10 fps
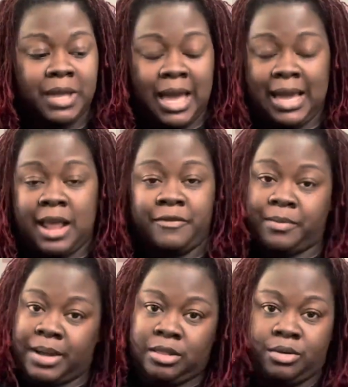I got them from
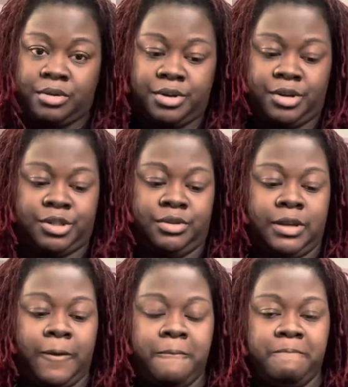my local nursery.
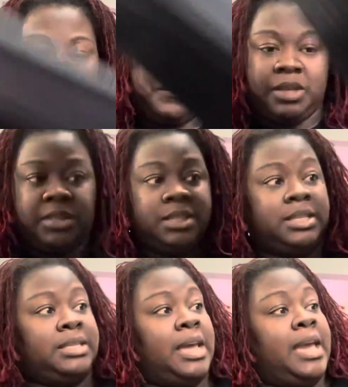This
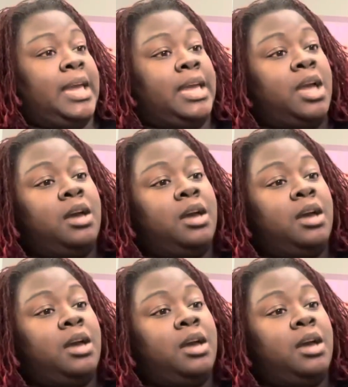is a